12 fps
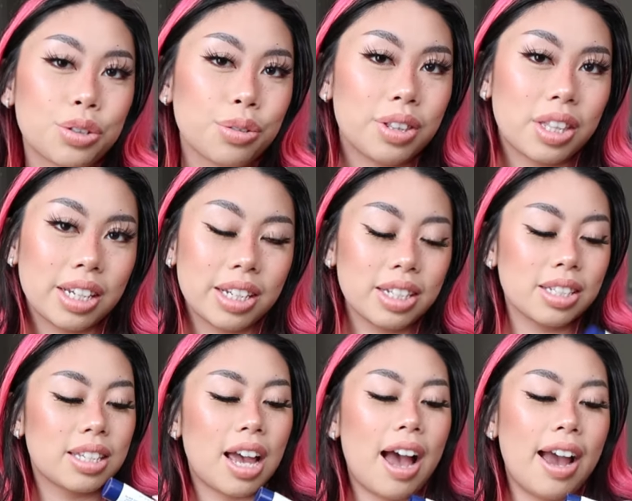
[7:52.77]
two
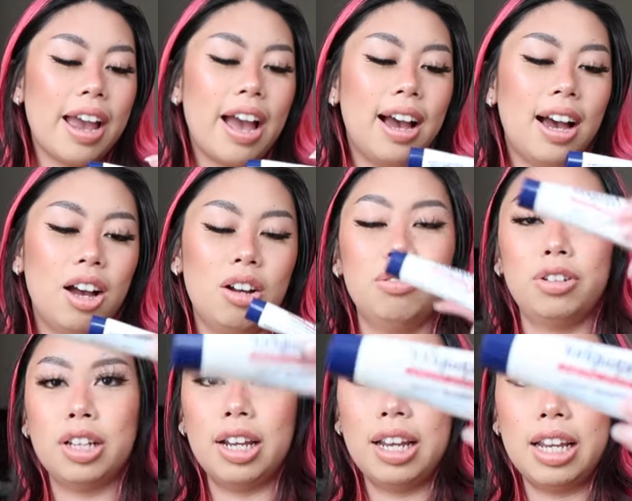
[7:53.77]
things I have
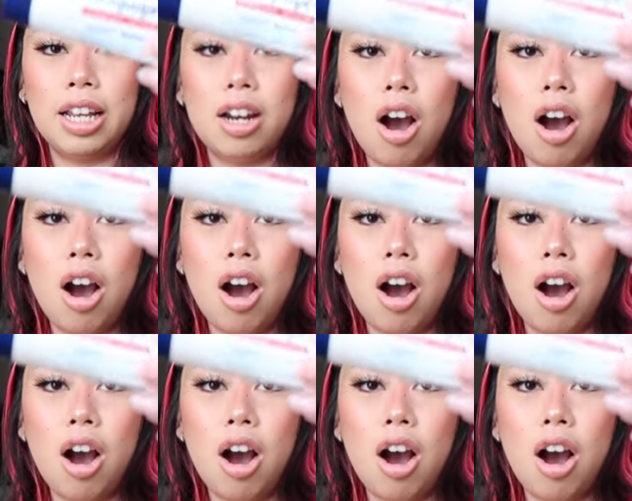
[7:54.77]
in